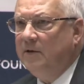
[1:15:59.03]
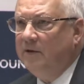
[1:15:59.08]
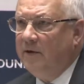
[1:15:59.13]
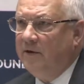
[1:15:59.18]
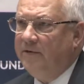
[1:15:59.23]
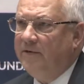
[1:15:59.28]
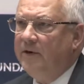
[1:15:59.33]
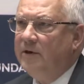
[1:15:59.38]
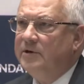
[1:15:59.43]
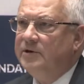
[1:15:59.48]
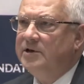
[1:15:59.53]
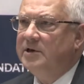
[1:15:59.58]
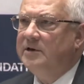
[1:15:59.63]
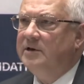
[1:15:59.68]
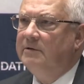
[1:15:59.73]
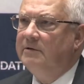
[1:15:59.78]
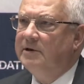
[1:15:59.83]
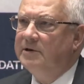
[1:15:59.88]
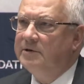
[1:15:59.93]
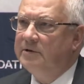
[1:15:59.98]
The third
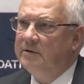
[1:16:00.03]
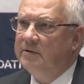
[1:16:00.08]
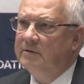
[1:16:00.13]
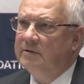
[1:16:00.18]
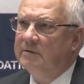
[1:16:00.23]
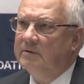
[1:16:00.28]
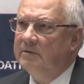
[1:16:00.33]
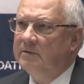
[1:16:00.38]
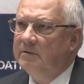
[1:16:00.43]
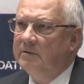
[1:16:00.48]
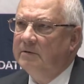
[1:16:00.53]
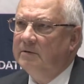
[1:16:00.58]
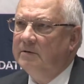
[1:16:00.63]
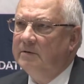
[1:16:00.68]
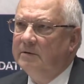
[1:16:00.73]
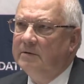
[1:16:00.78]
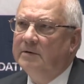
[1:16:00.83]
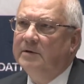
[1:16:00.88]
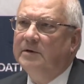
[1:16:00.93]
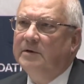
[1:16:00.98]
generation
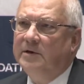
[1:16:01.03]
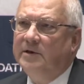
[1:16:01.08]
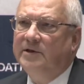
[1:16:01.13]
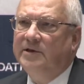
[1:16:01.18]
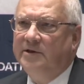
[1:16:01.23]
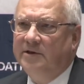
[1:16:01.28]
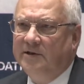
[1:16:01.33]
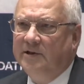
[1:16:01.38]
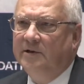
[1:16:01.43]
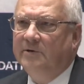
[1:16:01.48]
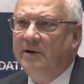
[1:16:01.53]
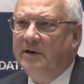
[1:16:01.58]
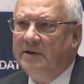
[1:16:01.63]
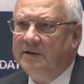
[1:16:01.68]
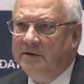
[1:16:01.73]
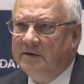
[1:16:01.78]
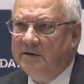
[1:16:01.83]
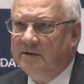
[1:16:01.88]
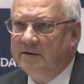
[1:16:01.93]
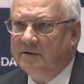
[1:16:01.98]
is
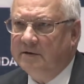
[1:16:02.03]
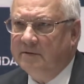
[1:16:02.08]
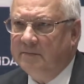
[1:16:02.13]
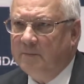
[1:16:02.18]
integrated.